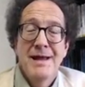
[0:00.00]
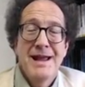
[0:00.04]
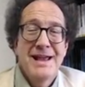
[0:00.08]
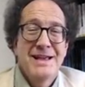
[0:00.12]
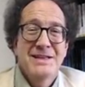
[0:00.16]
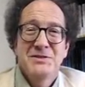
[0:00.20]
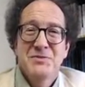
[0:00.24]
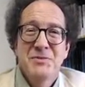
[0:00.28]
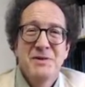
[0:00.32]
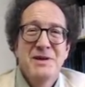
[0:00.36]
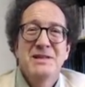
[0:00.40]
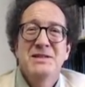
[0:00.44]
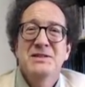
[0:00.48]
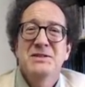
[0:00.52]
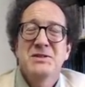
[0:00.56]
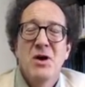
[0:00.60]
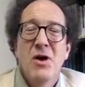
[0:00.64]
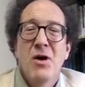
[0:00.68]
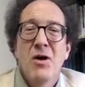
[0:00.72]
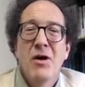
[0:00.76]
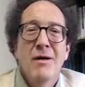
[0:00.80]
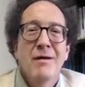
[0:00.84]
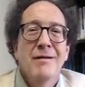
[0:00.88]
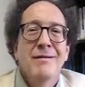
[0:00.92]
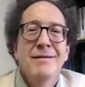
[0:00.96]
as we
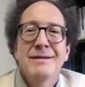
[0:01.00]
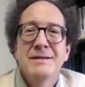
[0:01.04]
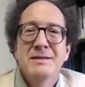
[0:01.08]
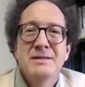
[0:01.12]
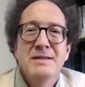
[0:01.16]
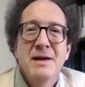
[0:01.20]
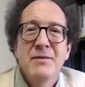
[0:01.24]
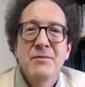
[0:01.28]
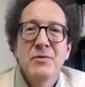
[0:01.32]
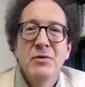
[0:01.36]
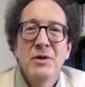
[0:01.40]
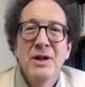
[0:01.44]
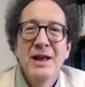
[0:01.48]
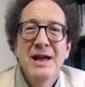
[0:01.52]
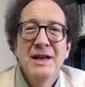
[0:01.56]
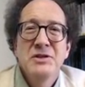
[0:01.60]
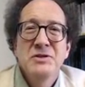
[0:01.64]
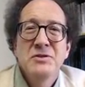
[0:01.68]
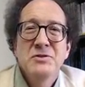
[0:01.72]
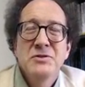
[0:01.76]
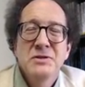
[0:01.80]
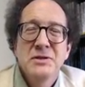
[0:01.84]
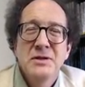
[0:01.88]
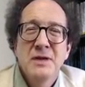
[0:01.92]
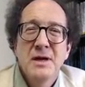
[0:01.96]
saw several
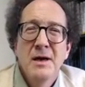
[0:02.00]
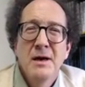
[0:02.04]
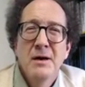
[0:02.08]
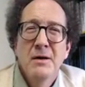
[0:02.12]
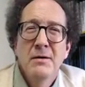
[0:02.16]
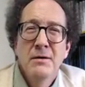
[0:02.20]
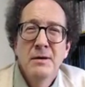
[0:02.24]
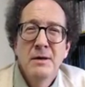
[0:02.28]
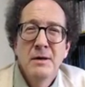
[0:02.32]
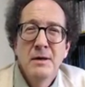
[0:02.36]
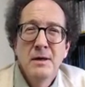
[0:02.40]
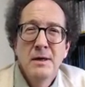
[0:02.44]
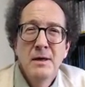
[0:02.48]
lectures ago.